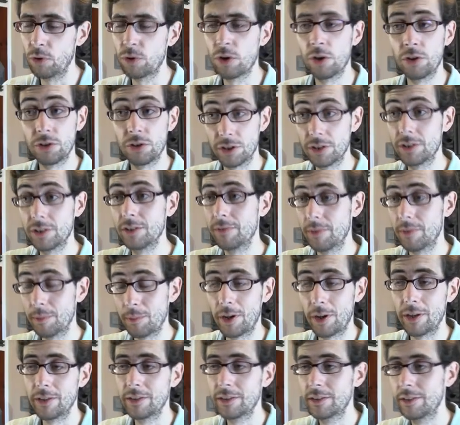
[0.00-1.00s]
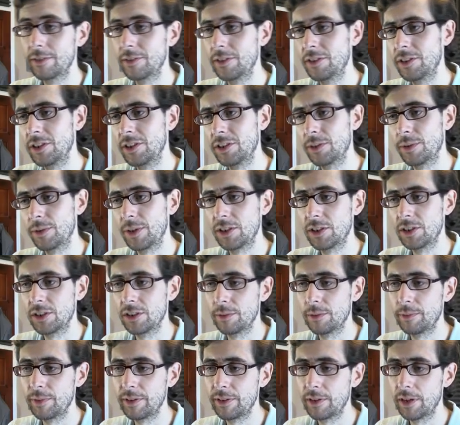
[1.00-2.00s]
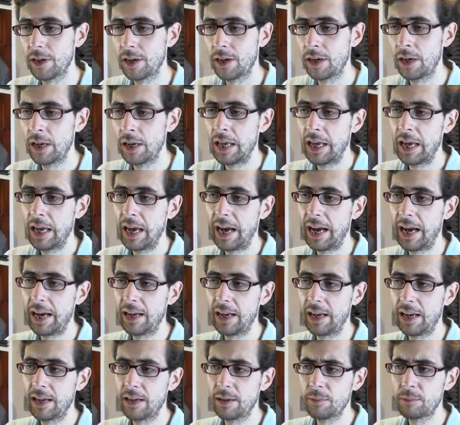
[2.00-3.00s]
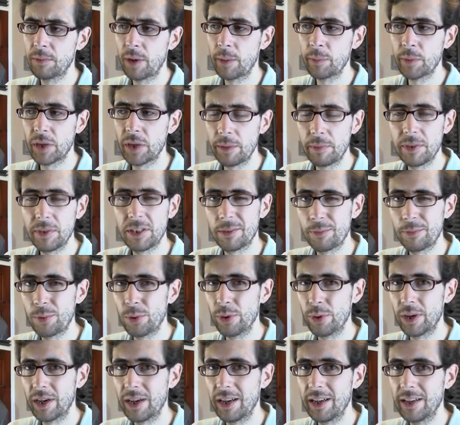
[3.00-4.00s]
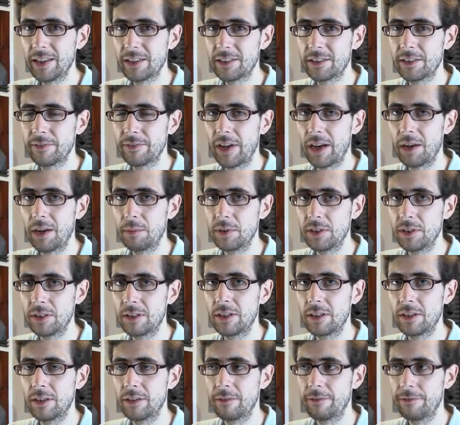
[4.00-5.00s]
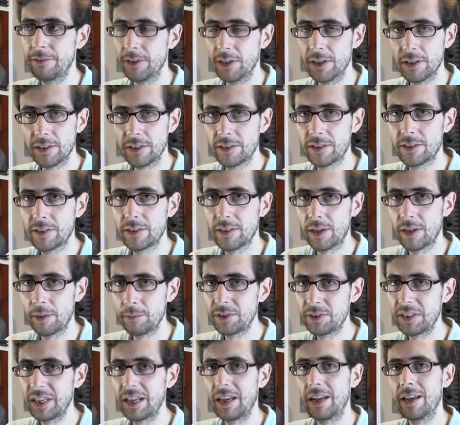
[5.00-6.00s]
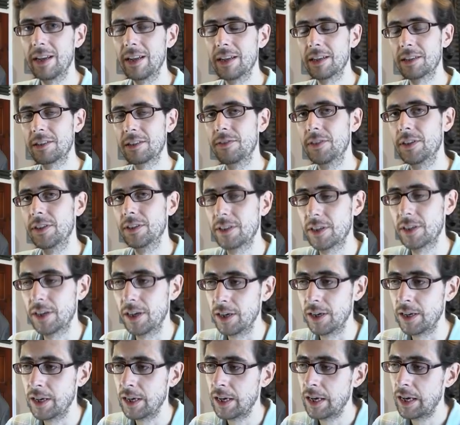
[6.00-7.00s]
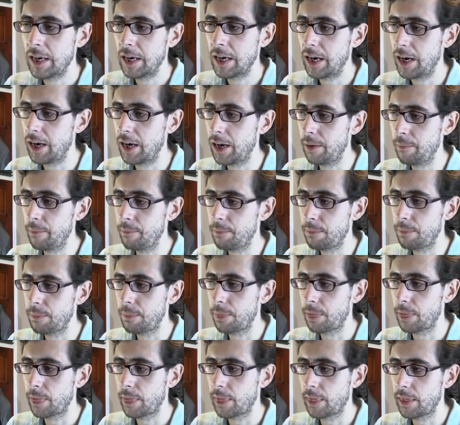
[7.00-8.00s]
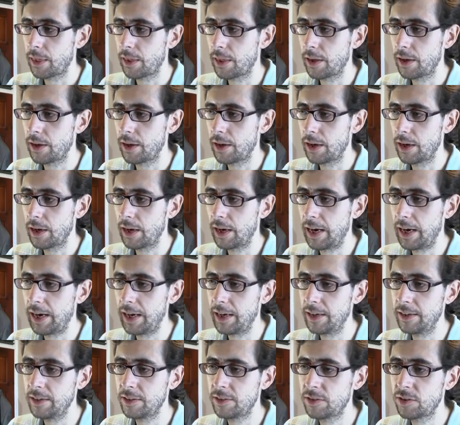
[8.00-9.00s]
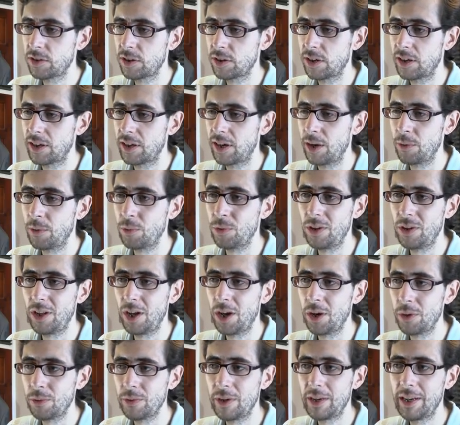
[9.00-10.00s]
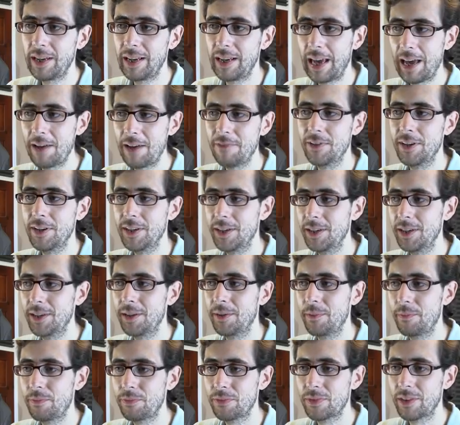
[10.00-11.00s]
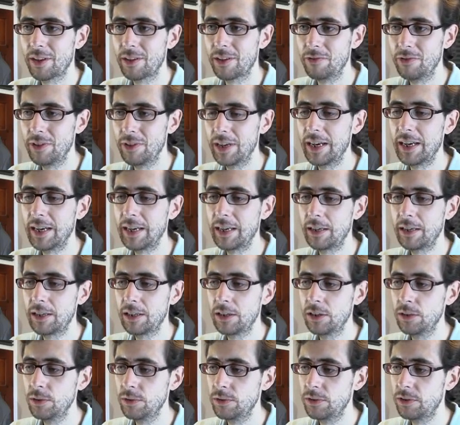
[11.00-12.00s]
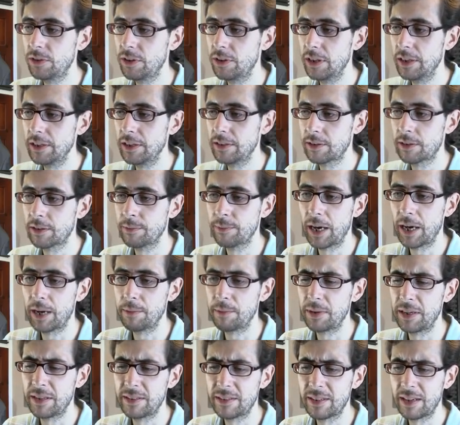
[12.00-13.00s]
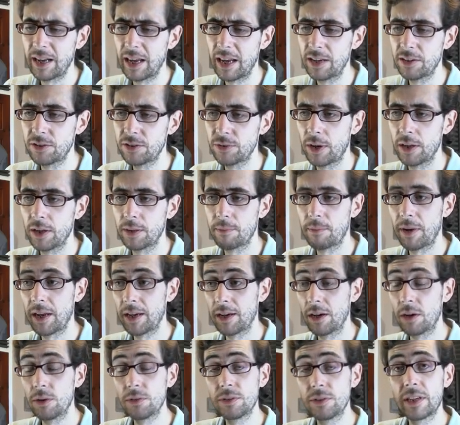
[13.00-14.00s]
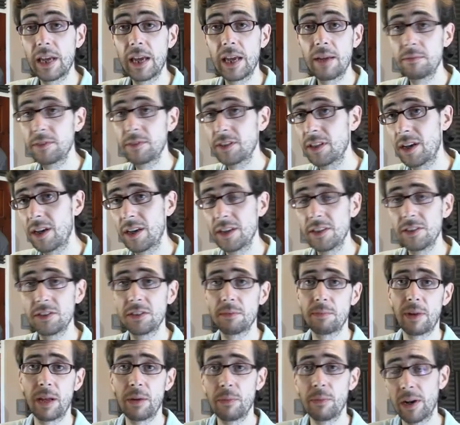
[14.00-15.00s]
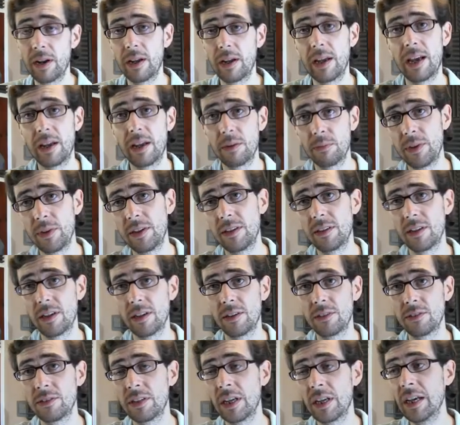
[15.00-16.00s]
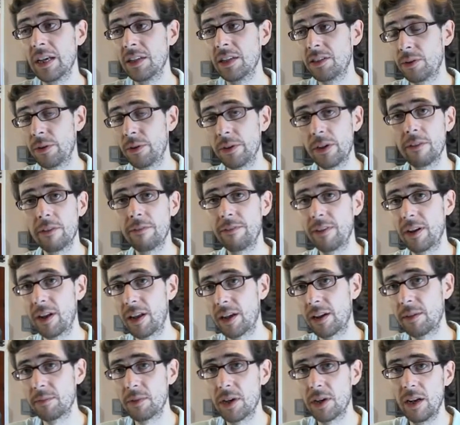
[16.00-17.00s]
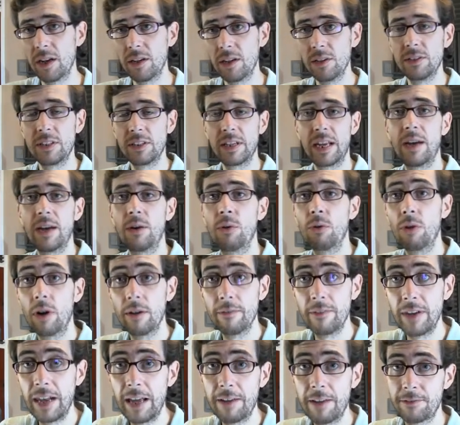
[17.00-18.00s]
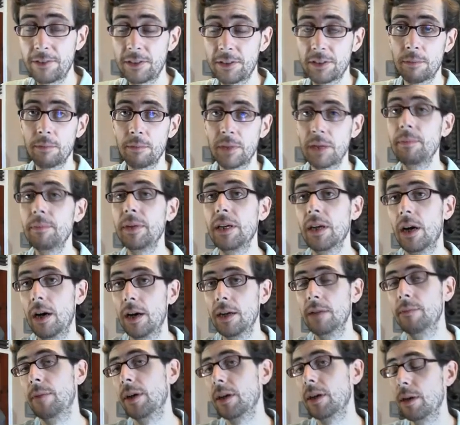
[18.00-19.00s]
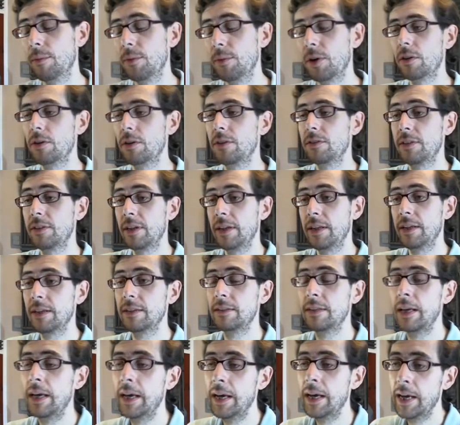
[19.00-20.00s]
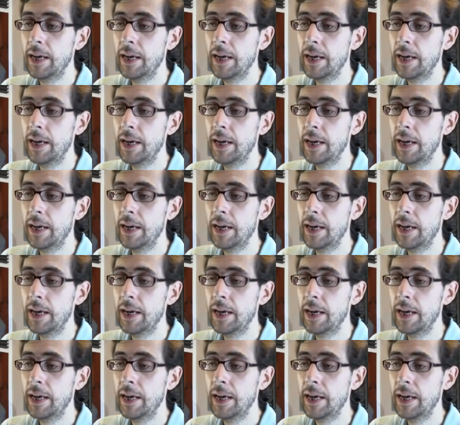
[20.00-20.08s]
or conscious of the politics of the situation to be uh, and, and, I'm I'm going to be supporting Linux developers first. I'm still a Linux first guy, um, and I will only ever really use this compatibility layer to either play older games that I used to play when I had Windows, so I don't feel like I'm kind of losing out or I've left something behind by coming across to Linux.